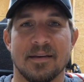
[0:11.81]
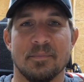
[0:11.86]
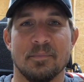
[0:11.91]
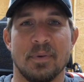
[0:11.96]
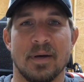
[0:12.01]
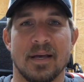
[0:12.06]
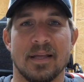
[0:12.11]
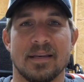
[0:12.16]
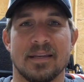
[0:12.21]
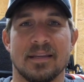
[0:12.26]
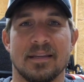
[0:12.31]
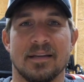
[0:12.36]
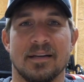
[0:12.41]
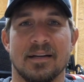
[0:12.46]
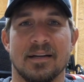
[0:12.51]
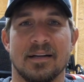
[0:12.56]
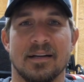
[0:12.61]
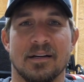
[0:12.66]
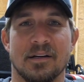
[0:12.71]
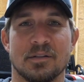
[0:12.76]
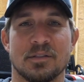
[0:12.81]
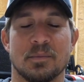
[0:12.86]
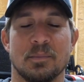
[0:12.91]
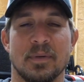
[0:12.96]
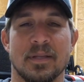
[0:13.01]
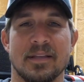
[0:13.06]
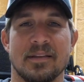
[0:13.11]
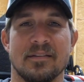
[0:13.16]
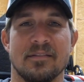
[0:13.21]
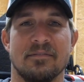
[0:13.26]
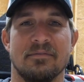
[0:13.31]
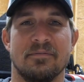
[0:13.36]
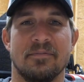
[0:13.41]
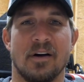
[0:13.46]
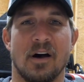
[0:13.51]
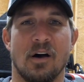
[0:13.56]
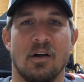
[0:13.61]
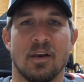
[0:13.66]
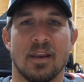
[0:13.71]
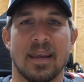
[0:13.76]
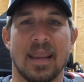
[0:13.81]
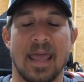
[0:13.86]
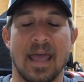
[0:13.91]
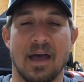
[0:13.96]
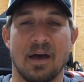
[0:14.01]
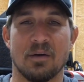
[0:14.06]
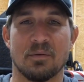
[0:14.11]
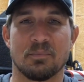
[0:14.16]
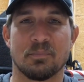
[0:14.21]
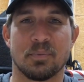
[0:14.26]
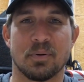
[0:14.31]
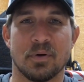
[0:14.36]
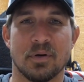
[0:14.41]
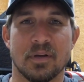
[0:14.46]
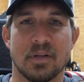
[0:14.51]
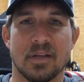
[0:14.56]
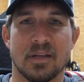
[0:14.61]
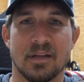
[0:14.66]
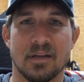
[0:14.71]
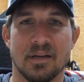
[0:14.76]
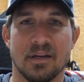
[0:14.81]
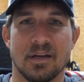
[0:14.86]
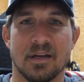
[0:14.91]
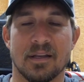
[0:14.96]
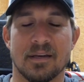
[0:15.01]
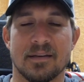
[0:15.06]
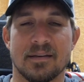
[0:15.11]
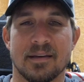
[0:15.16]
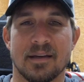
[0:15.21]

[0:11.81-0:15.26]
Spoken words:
but ultimately falling out pretty good.